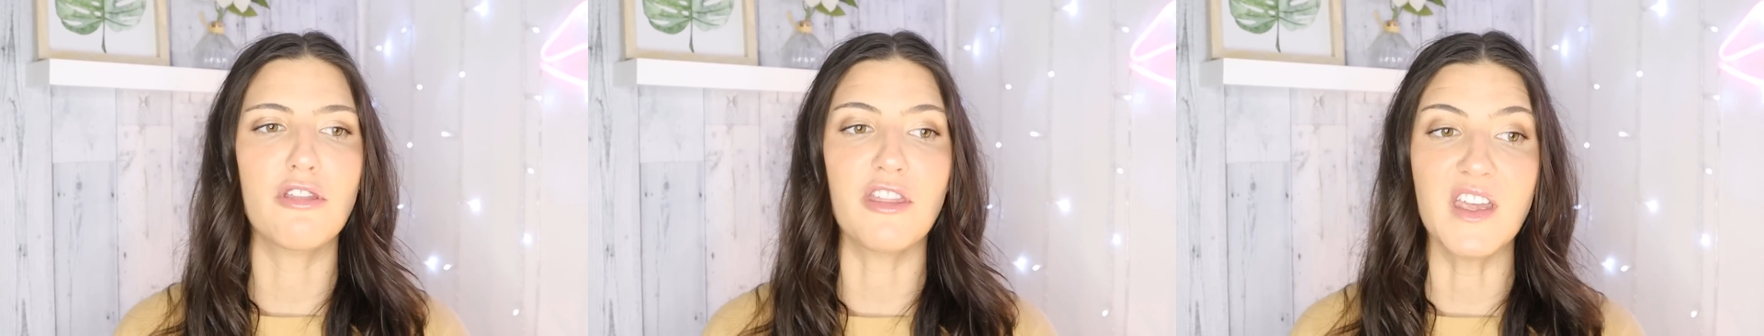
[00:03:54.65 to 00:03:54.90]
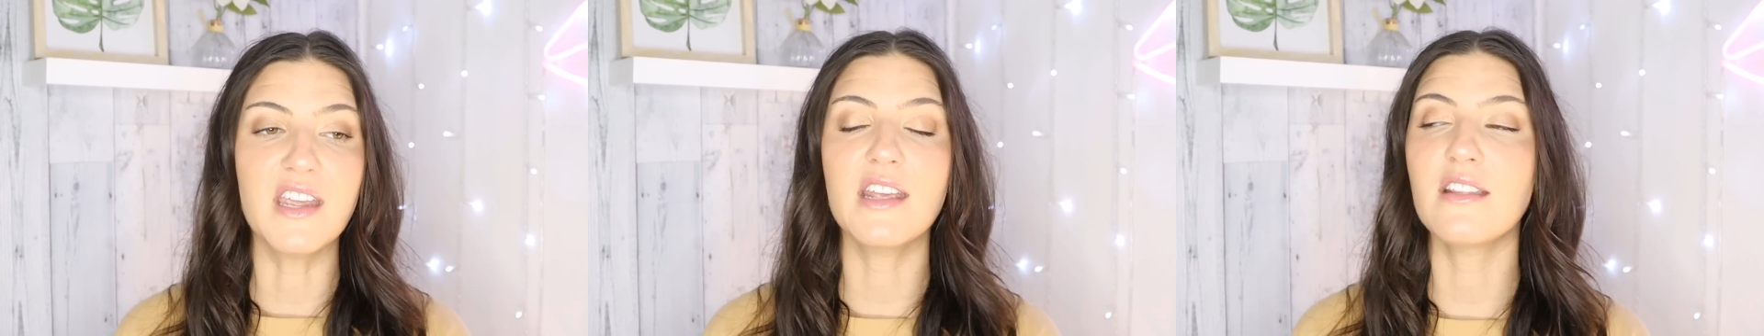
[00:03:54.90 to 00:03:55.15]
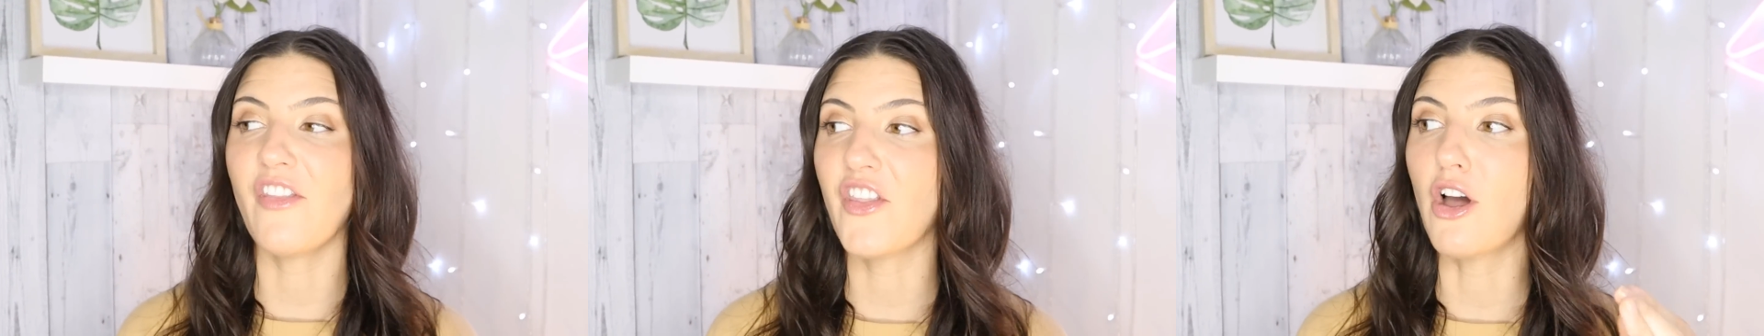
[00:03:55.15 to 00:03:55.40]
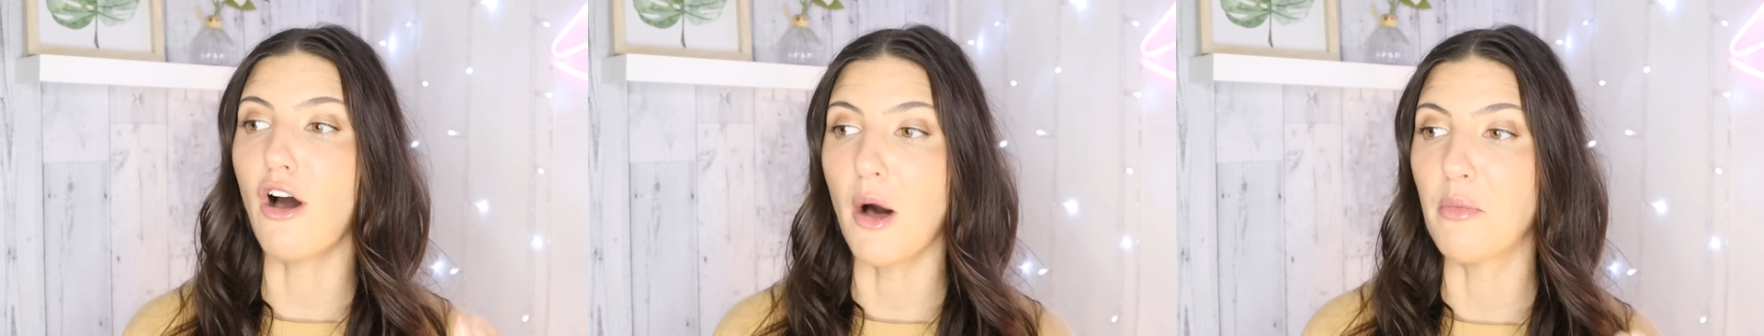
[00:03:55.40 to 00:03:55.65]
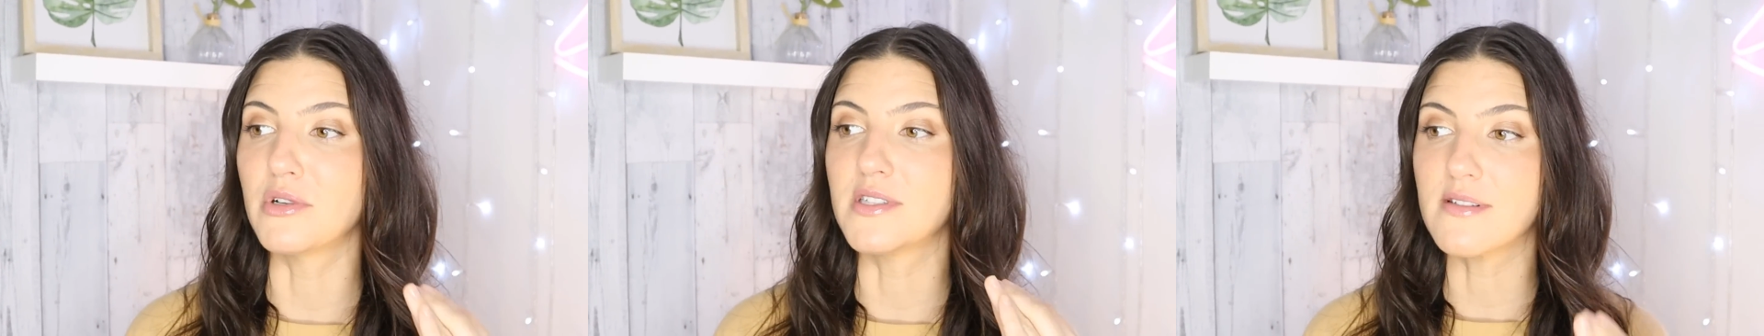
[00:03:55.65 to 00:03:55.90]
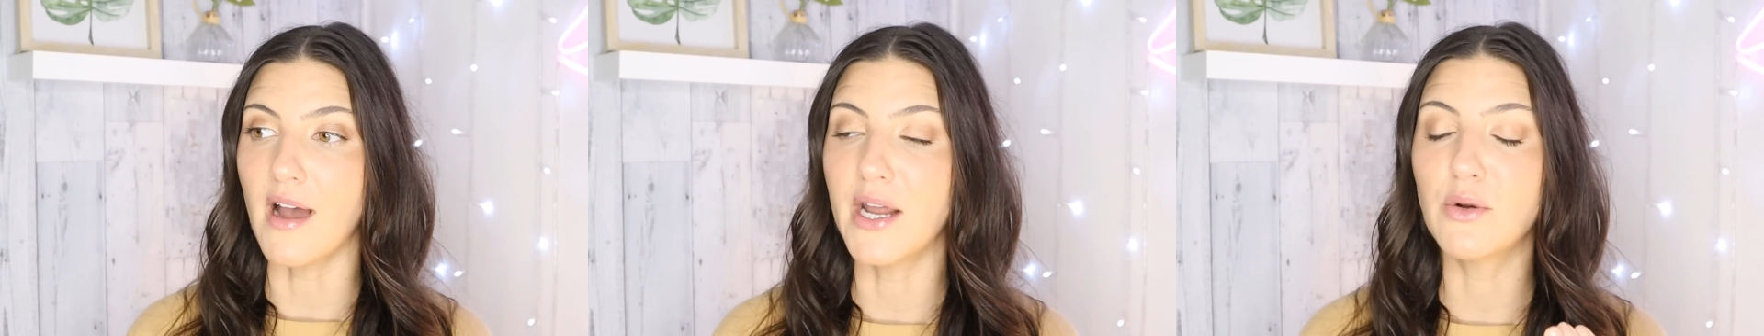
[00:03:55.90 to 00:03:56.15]
thinking that the cop would
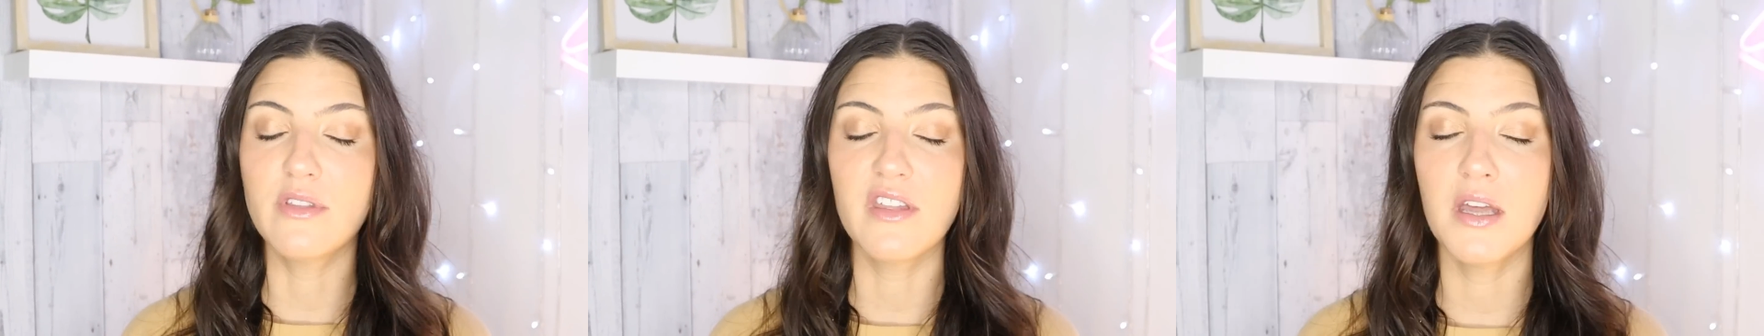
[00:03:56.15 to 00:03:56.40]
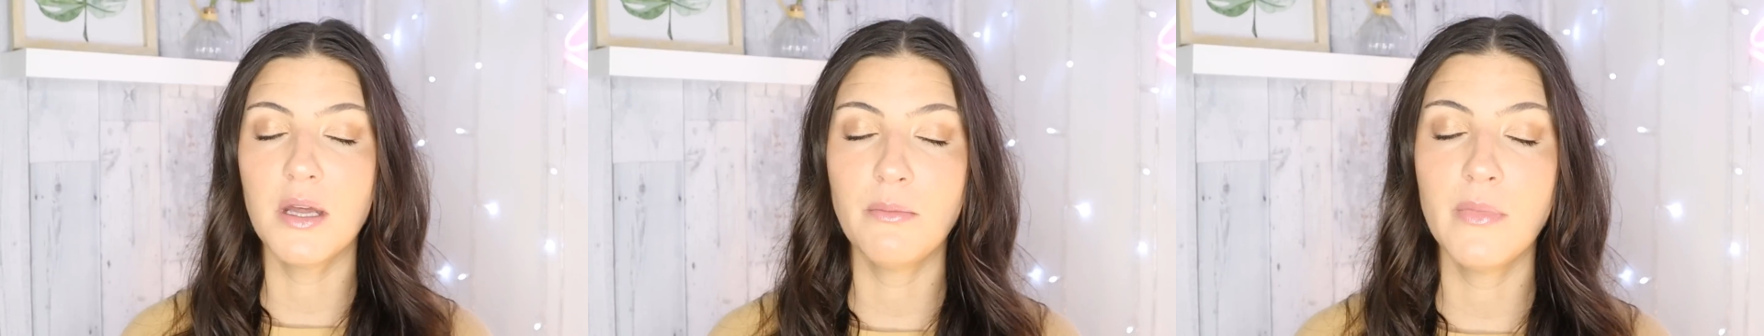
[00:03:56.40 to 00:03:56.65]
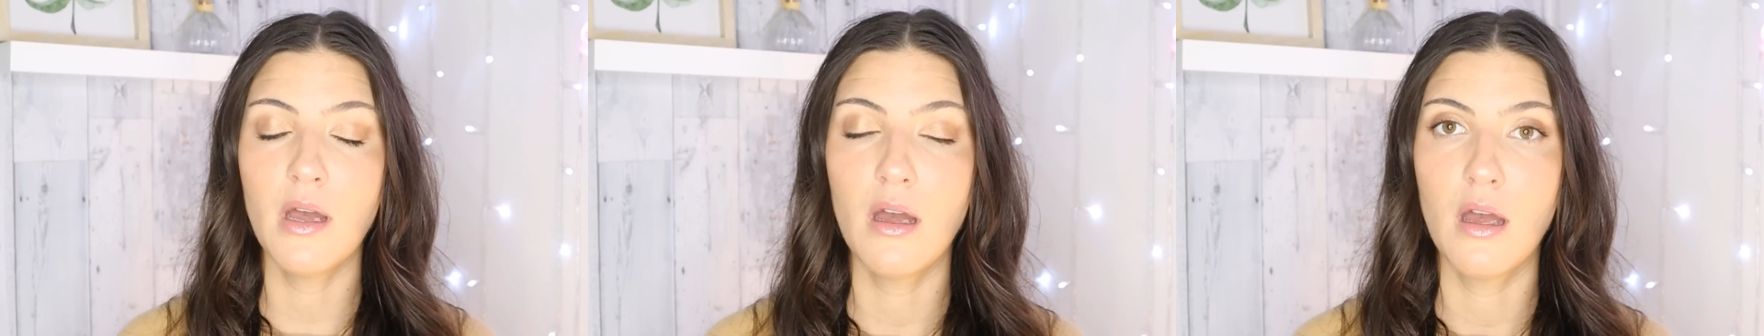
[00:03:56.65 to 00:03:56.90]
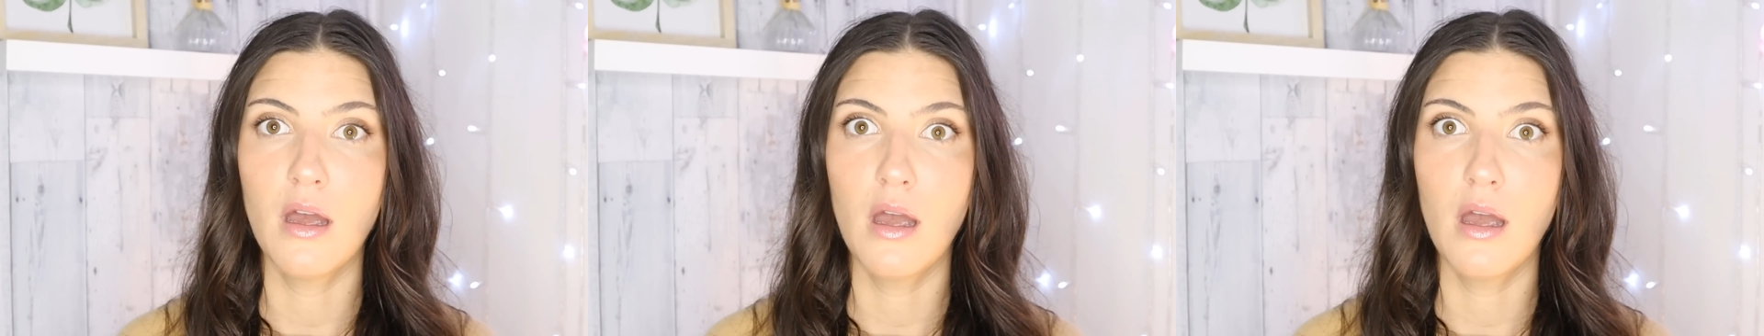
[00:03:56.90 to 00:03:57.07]
side with him.